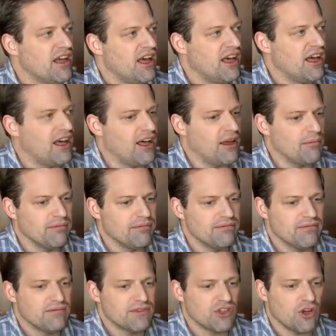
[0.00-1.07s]
Um,
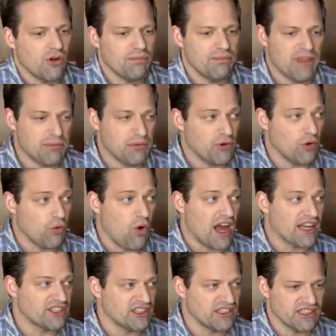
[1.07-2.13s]
so people who are
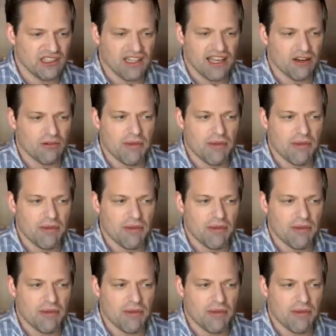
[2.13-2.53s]
watching this later,